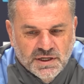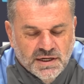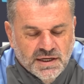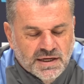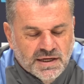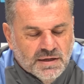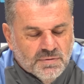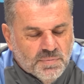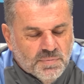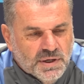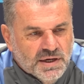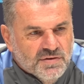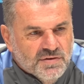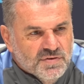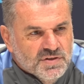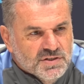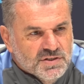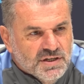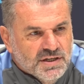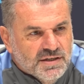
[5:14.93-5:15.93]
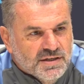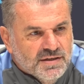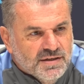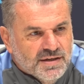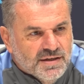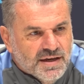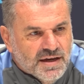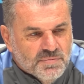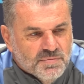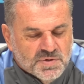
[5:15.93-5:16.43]
Can he come pay a visit?"
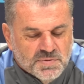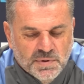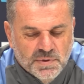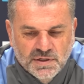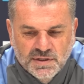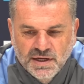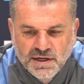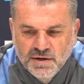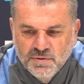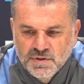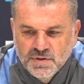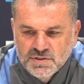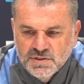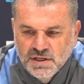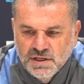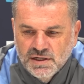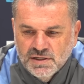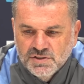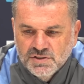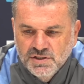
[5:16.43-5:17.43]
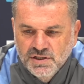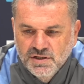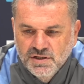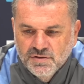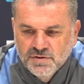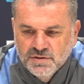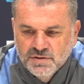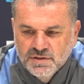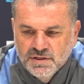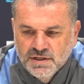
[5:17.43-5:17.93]
He came and spent a day with us last
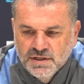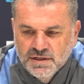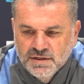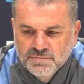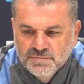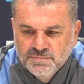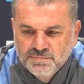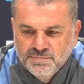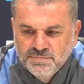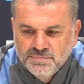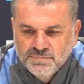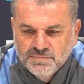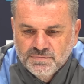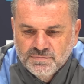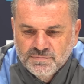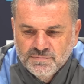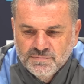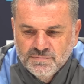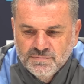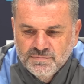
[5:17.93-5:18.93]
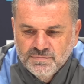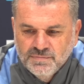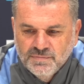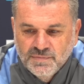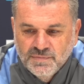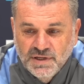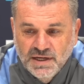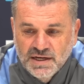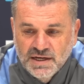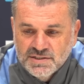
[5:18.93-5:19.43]
year, and
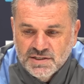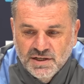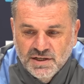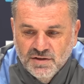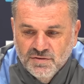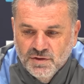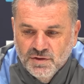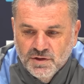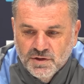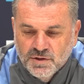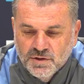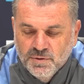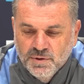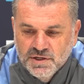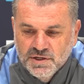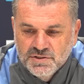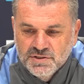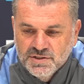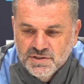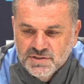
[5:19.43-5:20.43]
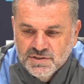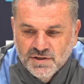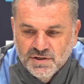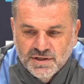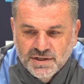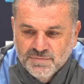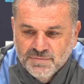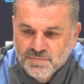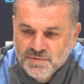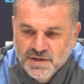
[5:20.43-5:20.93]
he asked a hell of a lot of questions, and
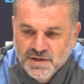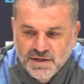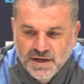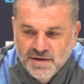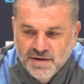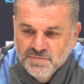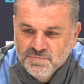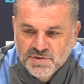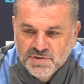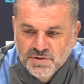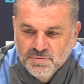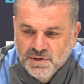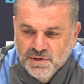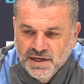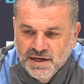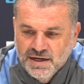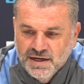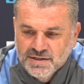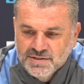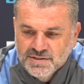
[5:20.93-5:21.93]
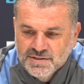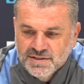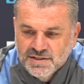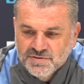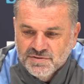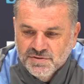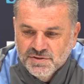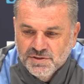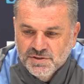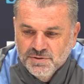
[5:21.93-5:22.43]
I gave him too many answers,
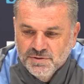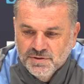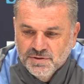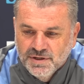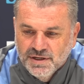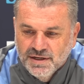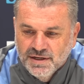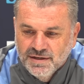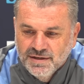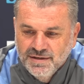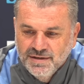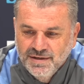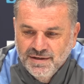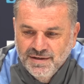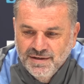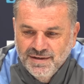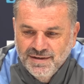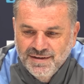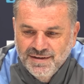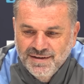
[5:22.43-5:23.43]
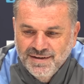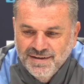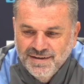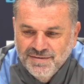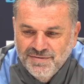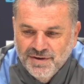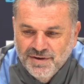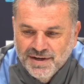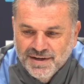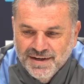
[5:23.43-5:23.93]
that's for sure.
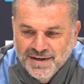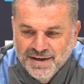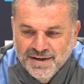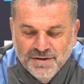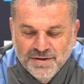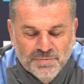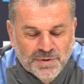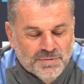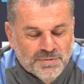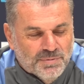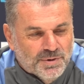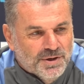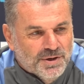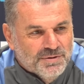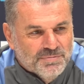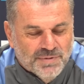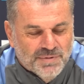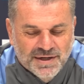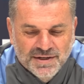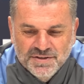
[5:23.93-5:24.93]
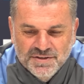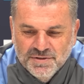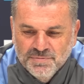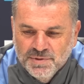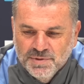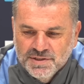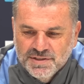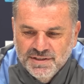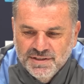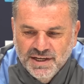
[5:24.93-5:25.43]
If I had known he'd been Brighton manager,
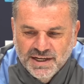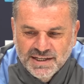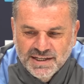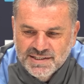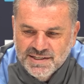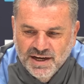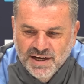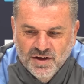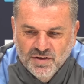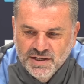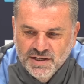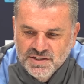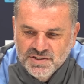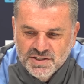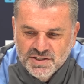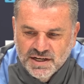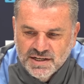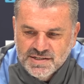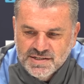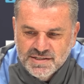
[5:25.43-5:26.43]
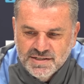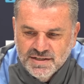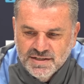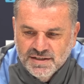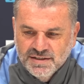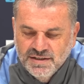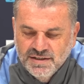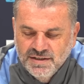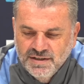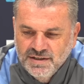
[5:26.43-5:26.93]
but you could tell he's just
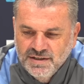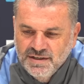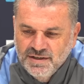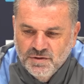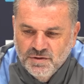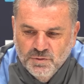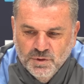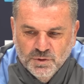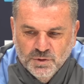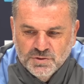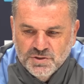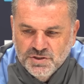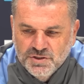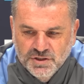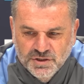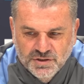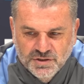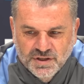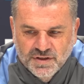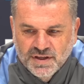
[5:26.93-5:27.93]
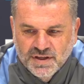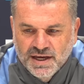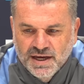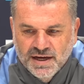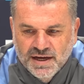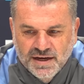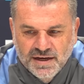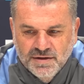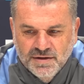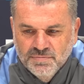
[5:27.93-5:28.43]
a real student of the
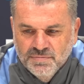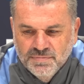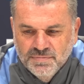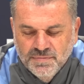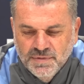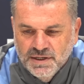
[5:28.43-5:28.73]
game.